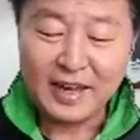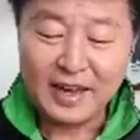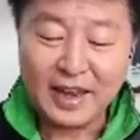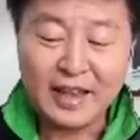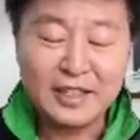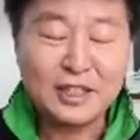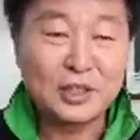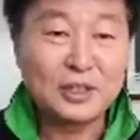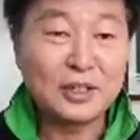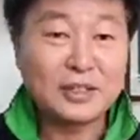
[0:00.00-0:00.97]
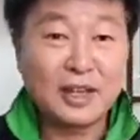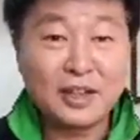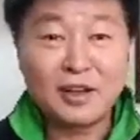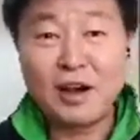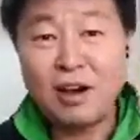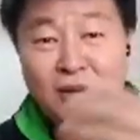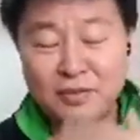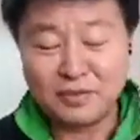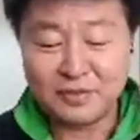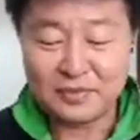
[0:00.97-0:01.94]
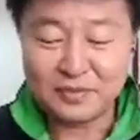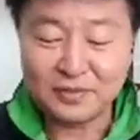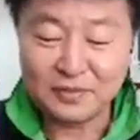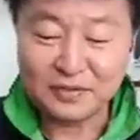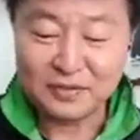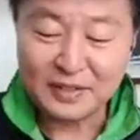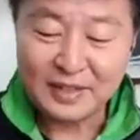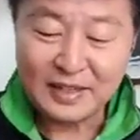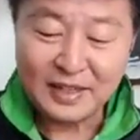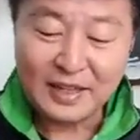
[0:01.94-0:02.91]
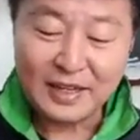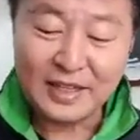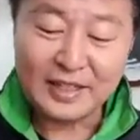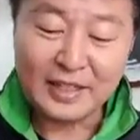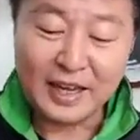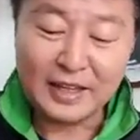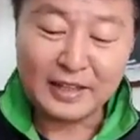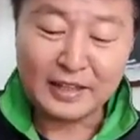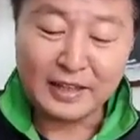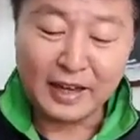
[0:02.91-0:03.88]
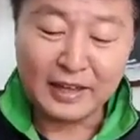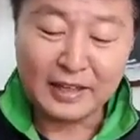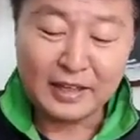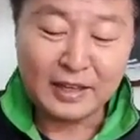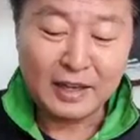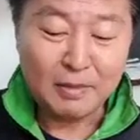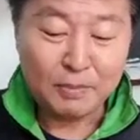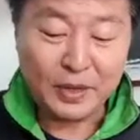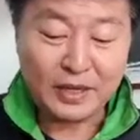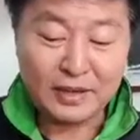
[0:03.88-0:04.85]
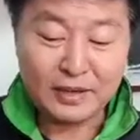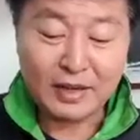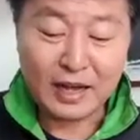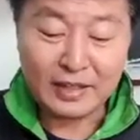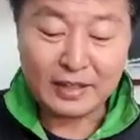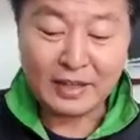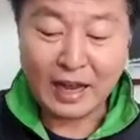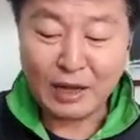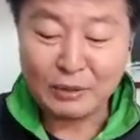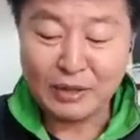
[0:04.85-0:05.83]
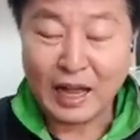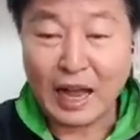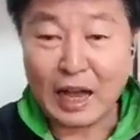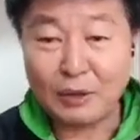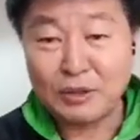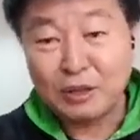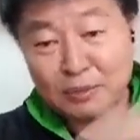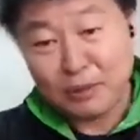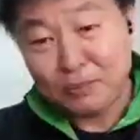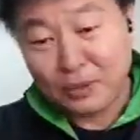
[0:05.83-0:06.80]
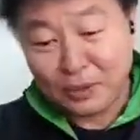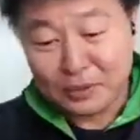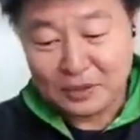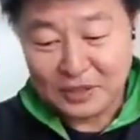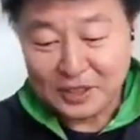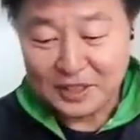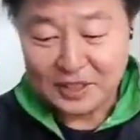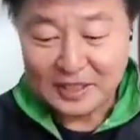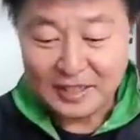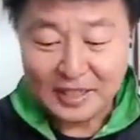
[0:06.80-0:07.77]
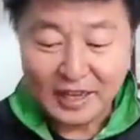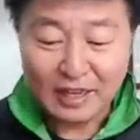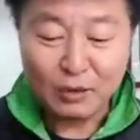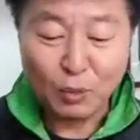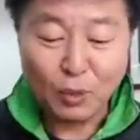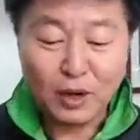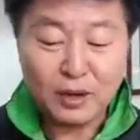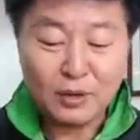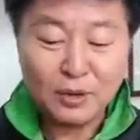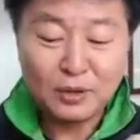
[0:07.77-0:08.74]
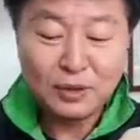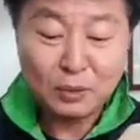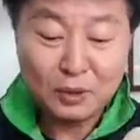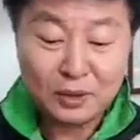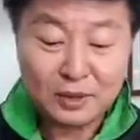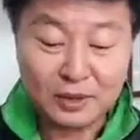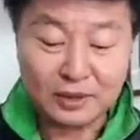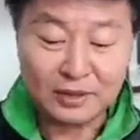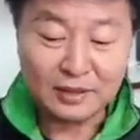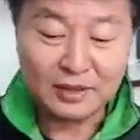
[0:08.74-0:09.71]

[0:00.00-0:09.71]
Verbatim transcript: And Jesus said, Come. He said, Then Peter got down out of the boat and walked on the water,